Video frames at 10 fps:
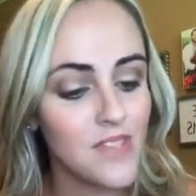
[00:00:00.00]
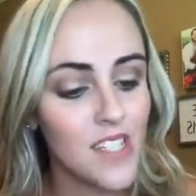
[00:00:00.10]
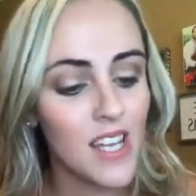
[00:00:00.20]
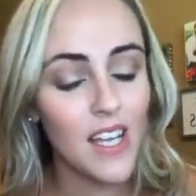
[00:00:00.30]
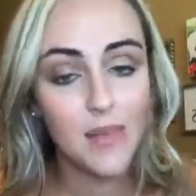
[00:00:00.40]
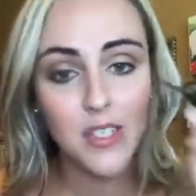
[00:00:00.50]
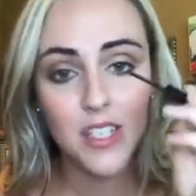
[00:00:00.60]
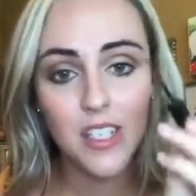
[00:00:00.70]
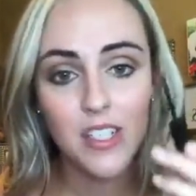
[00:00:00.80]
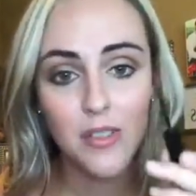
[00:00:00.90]
today I'm
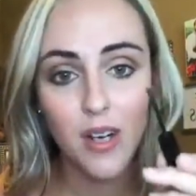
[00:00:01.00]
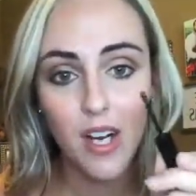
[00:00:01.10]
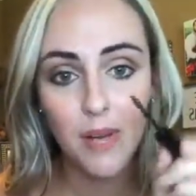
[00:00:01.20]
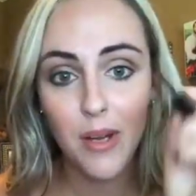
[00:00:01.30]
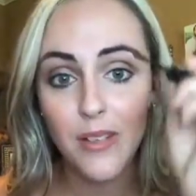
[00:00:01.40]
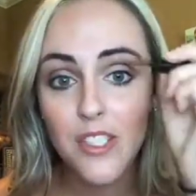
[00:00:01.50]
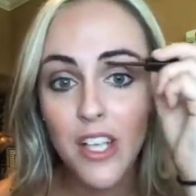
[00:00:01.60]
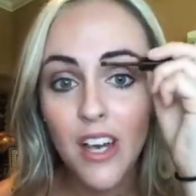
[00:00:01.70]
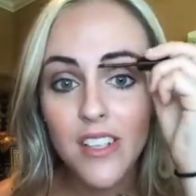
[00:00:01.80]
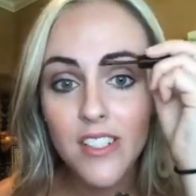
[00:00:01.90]
just gonna do our eyebrow
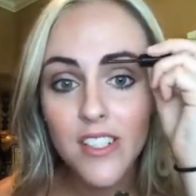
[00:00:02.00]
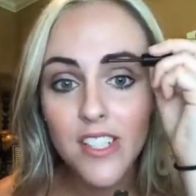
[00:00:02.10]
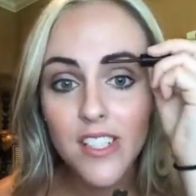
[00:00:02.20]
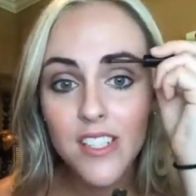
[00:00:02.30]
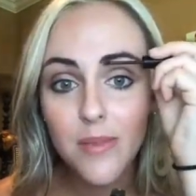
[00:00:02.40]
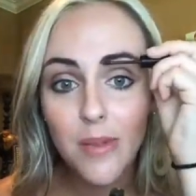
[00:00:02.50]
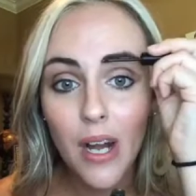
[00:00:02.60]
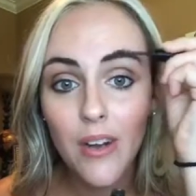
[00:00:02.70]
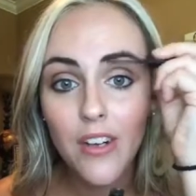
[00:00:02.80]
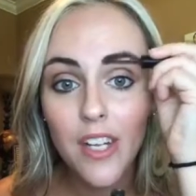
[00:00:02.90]
gel. It's our tinted
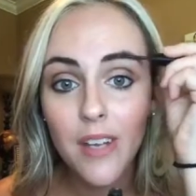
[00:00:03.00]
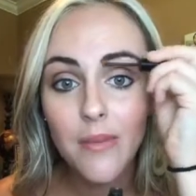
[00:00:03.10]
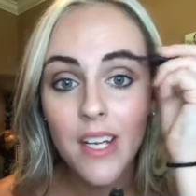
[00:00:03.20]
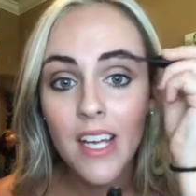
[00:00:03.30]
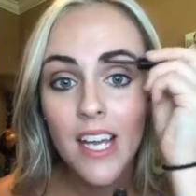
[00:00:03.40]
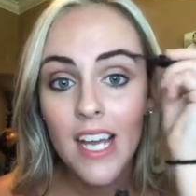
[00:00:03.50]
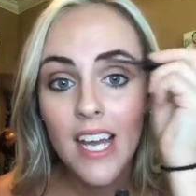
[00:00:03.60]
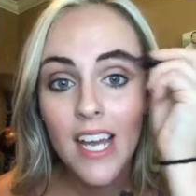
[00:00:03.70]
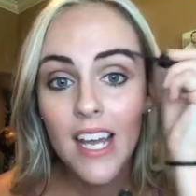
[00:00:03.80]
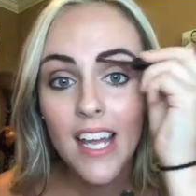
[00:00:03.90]
brow cream,
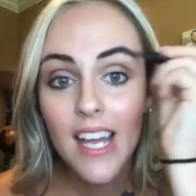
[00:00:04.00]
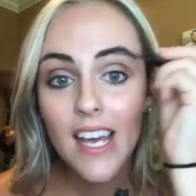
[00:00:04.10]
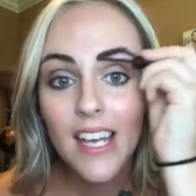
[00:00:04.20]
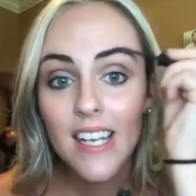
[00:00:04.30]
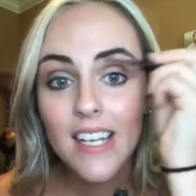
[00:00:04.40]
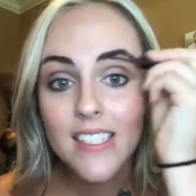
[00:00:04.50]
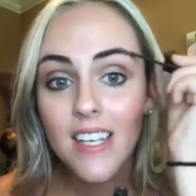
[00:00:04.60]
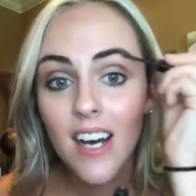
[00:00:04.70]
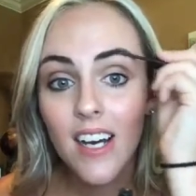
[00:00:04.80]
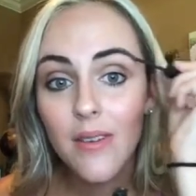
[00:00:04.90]
and
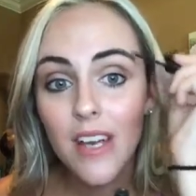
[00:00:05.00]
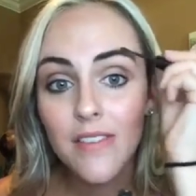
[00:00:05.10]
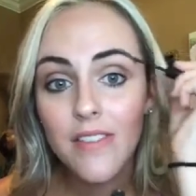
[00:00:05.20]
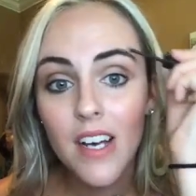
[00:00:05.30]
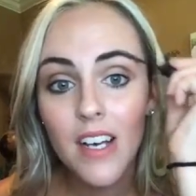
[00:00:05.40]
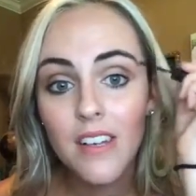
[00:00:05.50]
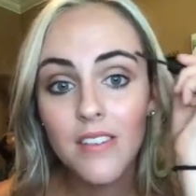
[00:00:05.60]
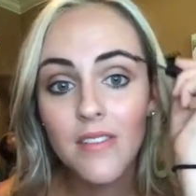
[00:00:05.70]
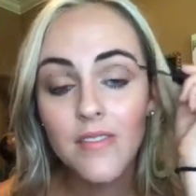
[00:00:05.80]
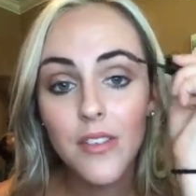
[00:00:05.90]
we have a
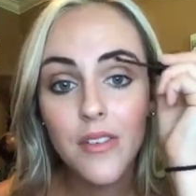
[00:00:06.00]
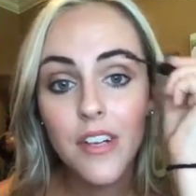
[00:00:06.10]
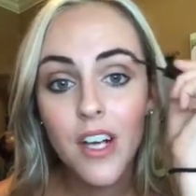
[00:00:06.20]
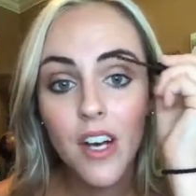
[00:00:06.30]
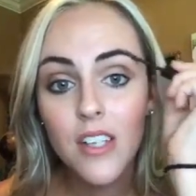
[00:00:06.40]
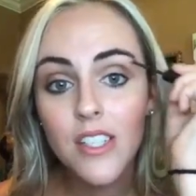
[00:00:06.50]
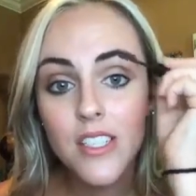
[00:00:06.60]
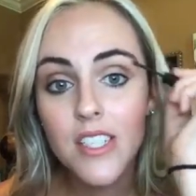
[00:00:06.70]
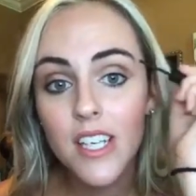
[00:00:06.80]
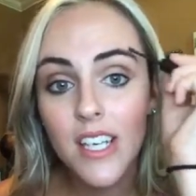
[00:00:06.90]
few different
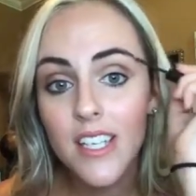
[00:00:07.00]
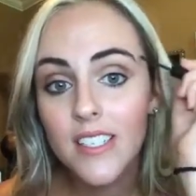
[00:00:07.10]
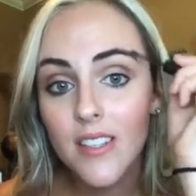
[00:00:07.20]
colors in it.